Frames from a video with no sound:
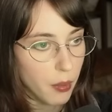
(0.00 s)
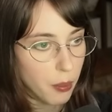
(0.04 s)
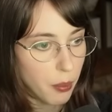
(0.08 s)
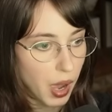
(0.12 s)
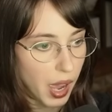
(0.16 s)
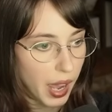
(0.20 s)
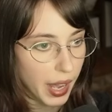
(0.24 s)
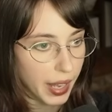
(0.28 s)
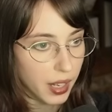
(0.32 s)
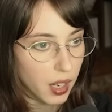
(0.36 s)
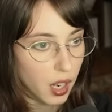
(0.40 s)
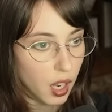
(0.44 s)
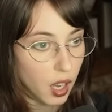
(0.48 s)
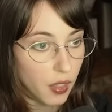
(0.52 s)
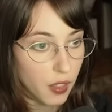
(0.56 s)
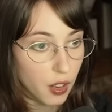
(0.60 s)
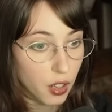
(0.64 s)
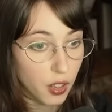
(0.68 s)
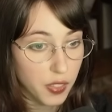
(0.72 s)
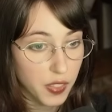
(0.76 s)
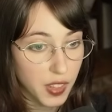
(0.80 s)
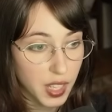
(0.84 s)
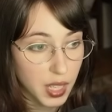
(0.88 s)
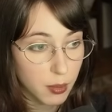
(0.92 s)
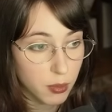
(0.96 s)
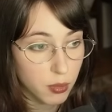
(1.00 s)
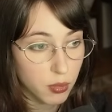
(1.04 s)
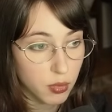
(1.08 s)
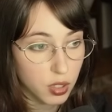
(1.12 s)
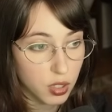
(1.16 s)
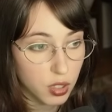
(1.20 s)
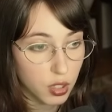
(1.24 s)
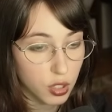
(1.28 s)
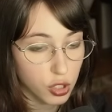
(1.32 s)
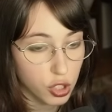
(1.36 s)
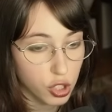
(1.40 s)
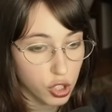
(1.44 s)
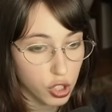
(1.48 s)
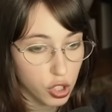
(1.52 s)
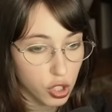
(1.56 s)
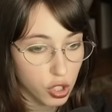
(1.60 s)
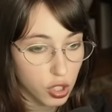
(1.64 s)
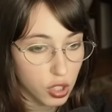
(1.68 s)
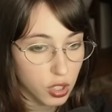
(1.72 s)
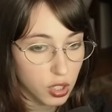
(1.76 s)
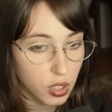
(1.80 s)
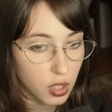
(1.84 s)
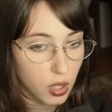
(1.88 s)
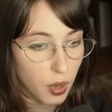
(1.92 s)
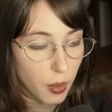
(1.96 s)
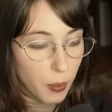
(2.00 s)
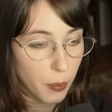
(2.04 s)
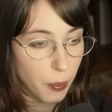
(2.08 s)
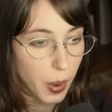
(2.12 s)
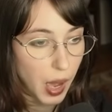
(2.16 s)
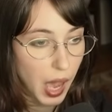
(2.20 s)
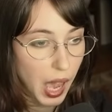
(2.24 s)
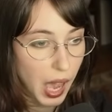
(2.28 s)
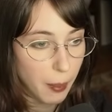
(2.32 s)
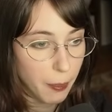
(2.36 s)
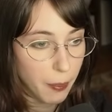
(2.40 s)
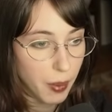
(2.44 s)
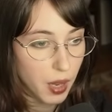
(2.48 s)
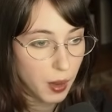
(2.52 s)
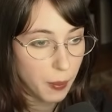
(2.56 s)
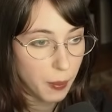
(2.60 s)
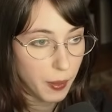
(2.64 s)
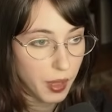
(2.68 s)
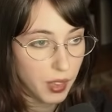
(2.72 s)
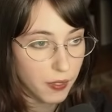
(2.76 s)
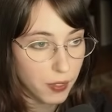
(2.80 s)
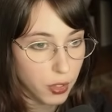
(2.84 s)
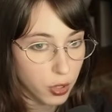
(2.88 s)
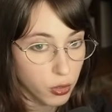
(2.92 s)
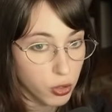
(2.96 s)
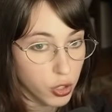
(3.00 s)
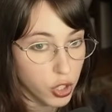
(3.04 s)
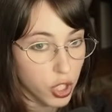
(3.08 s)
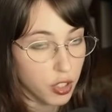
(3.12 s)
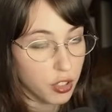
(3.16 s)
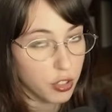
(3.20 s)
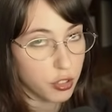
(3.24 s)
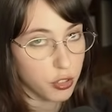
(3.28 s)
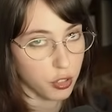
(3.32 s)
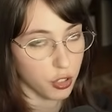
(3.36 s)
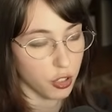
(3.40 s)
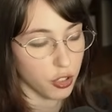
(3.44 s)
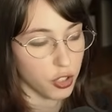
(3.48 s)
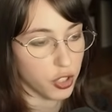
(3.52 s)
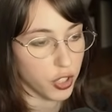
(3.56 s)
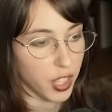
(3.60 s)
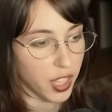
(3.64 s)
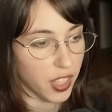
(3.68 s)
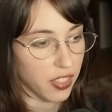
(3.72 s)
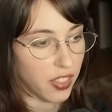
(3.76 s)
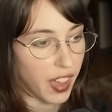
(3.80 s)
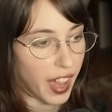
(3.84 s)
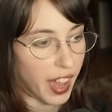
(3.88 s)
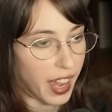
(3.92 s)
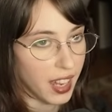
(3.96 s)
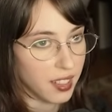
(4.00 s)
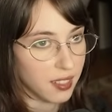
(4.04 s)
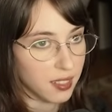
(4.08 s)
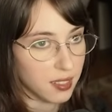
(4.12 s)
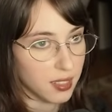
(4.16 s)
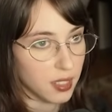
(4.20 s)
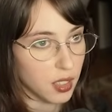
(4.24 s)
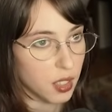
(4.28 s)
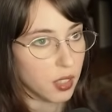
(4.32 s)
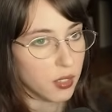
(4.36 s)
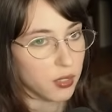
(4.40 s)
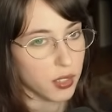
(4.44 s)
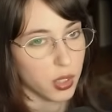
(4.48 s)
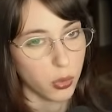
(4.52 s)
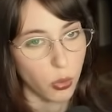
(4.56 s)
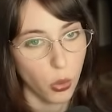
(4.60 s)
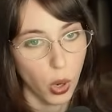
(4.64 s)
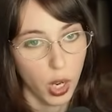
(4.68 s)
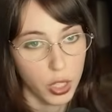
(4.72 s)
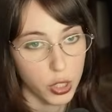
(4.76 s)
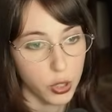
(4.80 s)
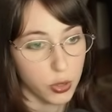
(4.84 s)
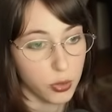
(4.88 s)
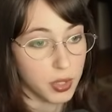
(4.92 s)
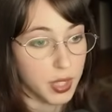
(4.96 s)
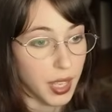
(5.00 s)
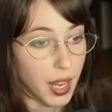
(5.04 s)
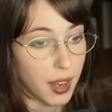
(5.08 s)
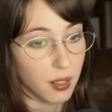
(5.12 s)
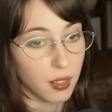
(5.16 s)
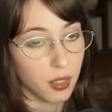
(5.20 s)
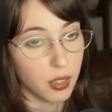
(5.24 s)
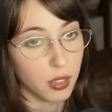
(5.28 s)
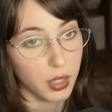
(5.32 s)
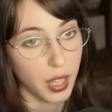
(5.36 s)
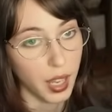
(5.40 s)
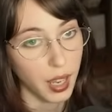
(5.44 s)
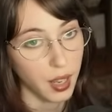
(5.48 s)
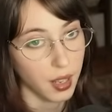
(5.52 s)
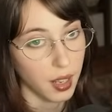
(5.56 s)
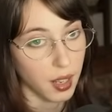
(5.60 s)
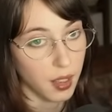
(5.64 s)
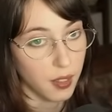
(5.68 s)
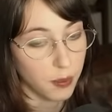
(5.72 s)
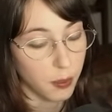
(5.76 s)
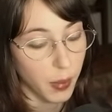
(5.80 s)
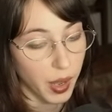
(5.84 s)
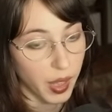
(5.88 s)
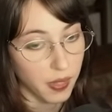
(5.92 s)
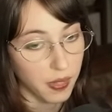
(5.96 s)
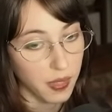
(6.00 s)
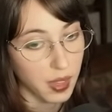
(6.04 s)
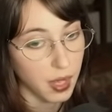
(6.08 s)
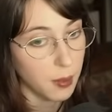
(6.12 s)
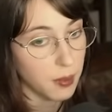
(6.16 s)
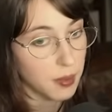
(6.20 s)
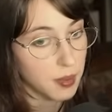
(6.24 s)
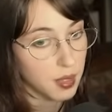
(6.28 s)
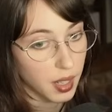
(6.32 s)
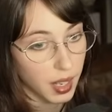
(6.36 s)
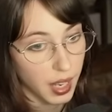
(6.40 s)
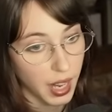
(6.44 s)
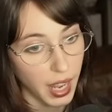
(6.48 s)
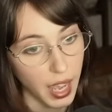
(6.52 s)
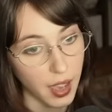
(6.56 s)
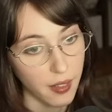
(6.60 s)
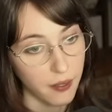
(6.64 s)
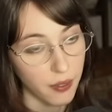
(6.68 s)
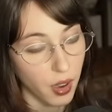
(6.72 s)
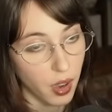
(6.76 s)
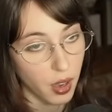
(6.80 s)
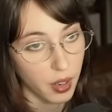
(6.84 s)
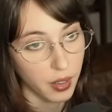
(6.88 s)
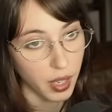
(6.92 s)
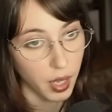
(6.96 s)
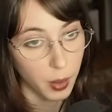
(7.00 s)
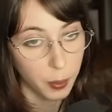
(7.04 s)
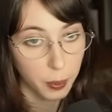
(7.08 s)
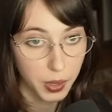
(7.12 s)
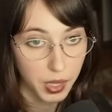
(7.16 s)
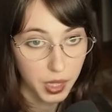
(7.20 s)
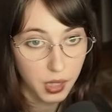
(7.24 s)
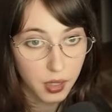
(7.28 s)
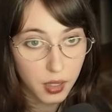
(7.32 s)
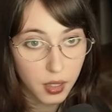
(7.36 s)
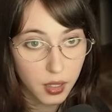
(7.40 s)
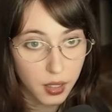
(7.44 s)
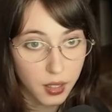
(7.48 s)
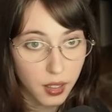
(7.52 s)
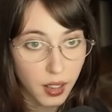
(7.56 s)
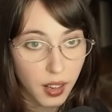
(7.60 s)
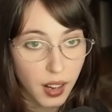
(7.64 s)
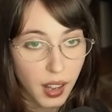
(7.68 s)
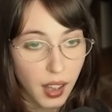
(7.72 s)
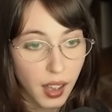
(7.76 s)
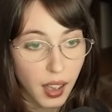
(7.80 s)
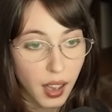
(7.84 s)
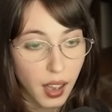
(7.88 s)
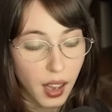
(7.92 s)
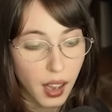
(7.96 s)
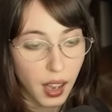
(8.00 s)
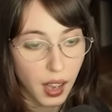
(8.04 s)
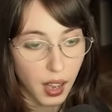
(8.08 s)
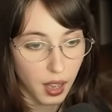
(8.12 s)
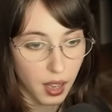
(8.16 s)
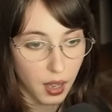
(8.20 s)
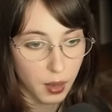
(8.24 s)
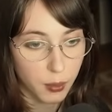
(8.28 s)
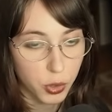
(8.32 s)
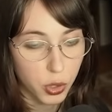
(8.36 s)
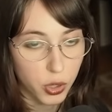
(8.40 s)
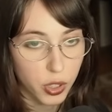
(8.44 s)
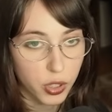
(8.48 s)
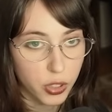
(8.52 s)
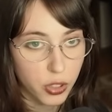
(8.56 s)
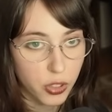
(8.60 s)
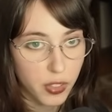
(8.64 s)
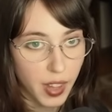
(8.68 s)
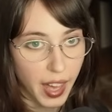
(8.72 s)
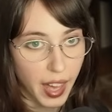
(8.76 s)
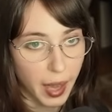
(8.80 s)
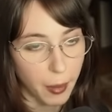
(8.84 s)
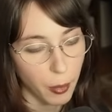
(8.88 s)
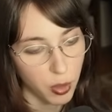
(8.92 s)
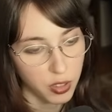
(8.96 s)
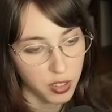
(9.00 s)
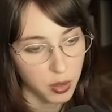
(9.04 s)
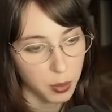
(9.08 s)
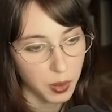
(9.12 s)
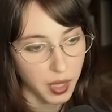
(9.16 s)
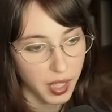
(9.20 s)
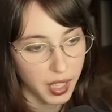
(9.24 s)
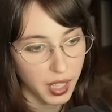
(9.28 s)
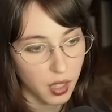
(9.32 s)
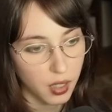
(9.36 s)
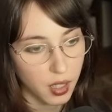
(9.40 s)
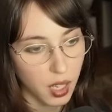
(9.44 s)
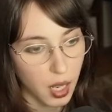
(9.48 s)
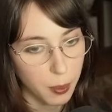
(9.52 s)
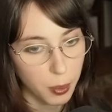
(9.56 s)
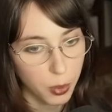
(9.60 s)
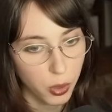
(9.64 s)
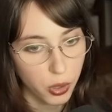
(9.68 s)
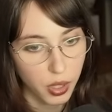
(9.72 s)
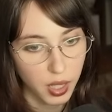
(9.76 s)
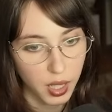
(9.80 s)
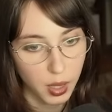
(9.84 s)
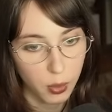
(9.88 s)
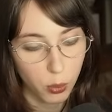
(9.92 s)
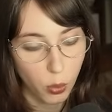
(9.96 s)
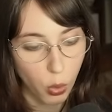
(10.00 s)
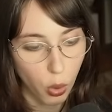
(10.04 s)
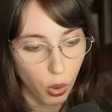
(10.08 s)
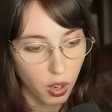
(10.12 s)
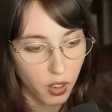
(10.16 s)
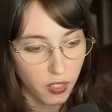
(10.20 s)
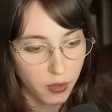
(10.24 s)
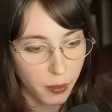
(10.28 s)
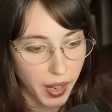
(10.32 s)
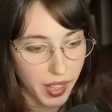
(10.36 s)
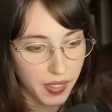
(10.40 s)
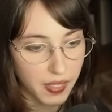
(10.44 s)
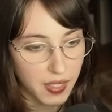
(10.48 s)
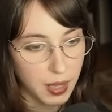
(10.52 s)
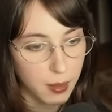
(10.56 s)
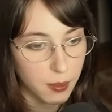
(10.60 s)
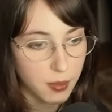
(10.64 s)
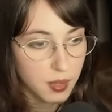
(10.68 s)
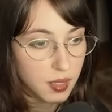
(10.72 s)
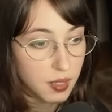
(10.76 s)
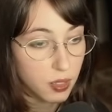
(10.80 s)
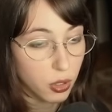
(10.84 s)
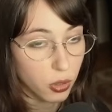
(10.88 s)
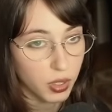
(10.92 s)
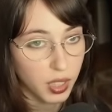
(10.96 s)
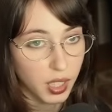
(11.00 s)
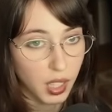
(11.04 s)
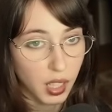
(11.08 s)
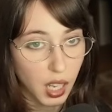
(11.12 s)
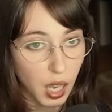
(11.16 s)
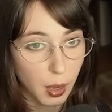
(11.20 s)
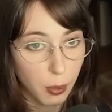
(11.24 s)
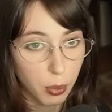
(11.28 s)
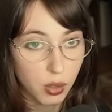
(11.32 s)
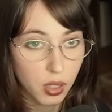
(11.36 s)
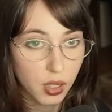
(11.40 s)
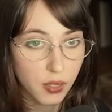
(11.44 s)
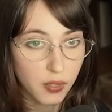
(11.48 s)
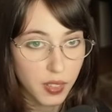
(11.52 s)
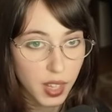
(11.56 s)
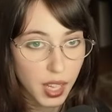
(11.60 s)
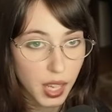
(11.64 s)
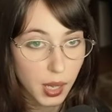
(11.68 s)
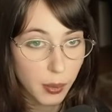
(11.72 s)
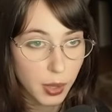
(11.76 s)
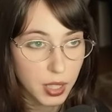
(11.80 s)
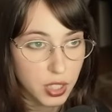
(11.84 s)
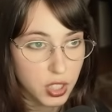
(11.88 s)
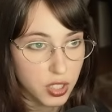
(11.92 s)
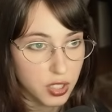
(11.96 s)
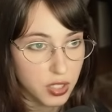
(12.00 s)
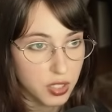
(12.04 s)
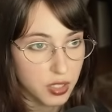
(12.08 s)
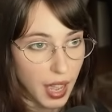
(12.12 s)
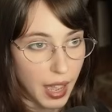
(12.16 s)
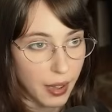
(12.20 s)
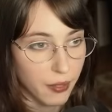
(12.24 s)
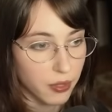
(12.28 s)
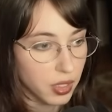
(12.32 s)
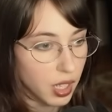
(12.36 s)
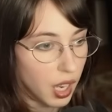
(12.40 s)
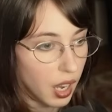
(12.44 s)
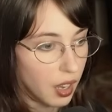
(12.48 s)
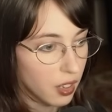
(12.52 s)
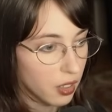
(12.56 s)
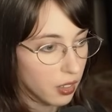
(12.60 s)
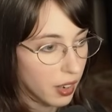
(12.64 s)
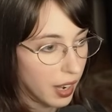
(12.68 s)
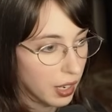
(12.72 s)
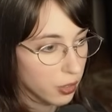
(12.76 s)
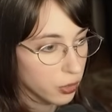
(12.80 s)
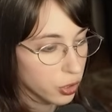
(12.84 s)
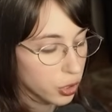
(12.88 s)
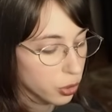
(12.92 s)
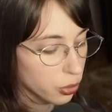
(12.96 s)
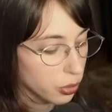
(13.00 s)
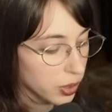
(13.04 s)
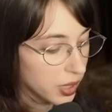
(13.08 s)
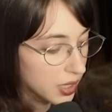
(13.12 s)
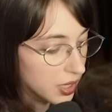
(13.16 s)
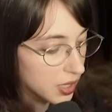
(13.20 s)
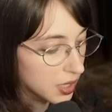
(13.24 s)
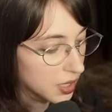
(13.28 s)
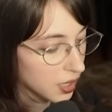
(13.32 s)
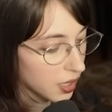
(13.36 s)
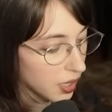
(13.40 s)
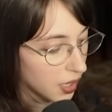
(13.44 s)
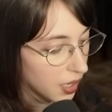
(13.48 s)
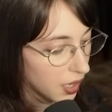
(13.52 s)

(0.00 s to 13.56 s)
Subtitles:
My other themes should pop up if you just search like that. So if you want to download any of my themes that I have on up here, you can do that. I'm also planning on uploading more of my themes. These are only a couple of them. I just haven't gotten around to it.